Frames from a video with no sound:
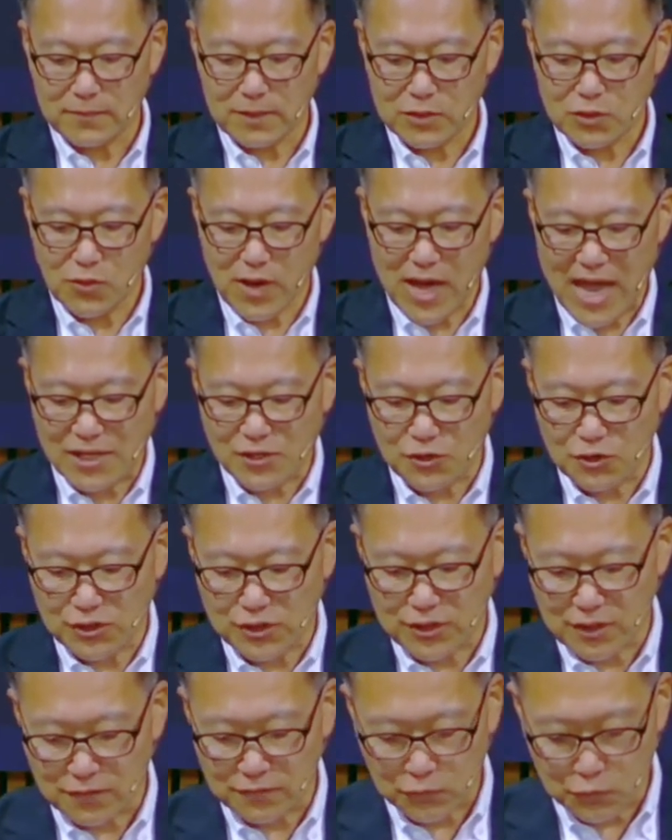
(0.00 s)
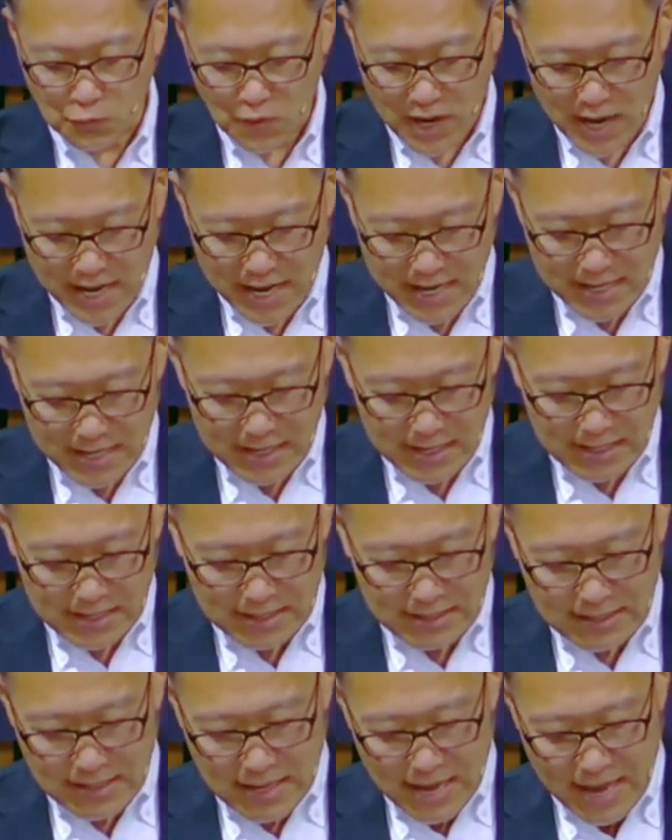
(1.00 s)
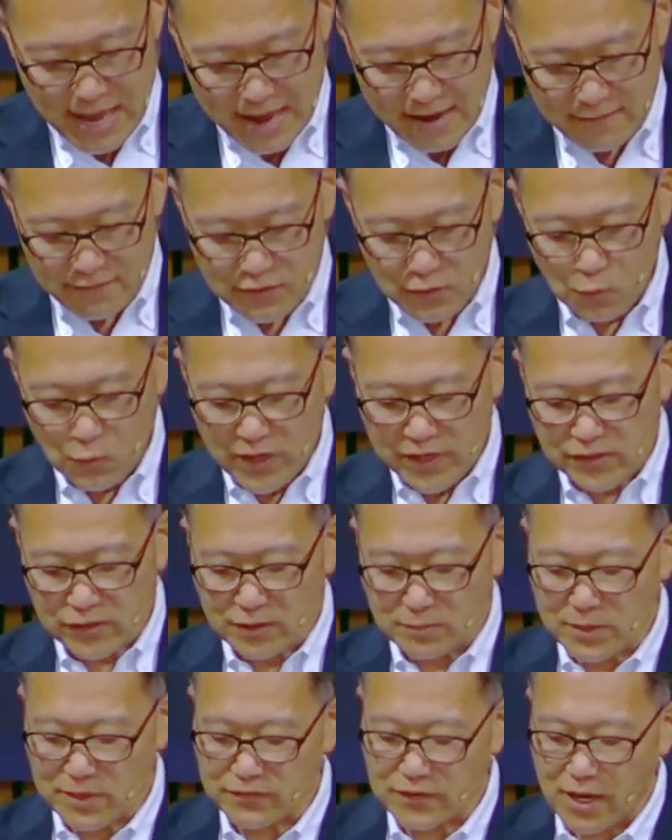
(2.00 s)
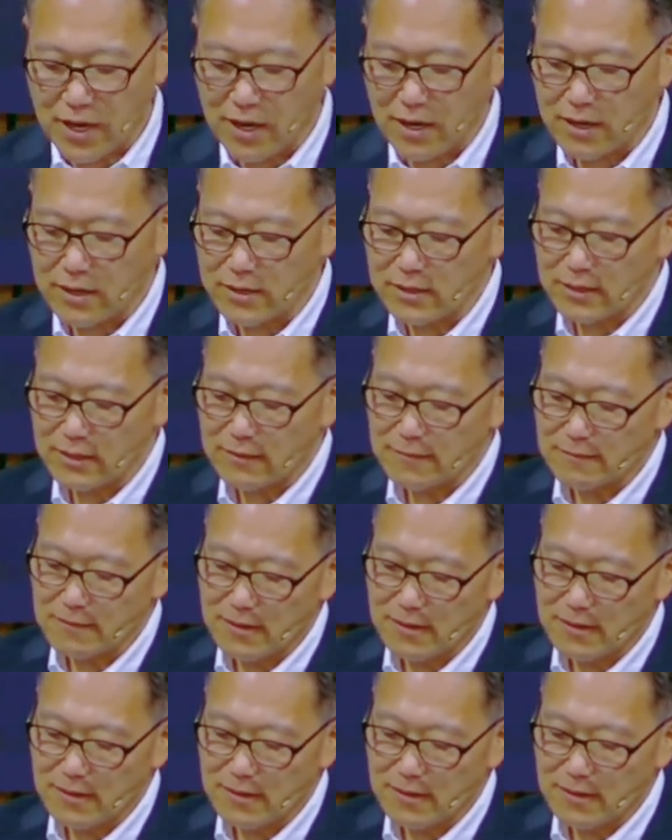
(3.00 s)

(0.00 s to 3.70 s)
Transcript: So ask yourself do I have the wisdom of God?